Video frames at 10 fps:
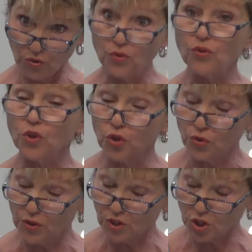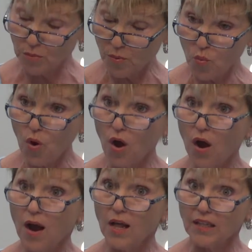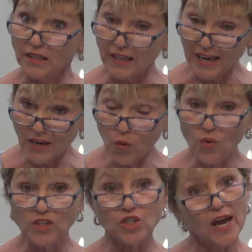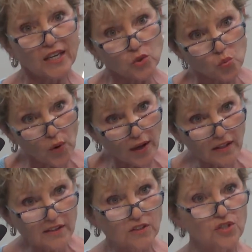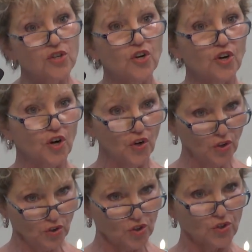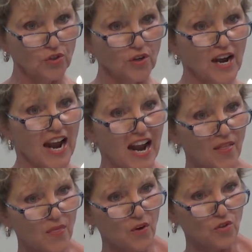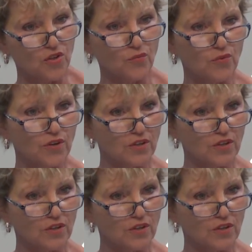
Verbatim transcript: learned, the Chippewa language as well as their culture and their different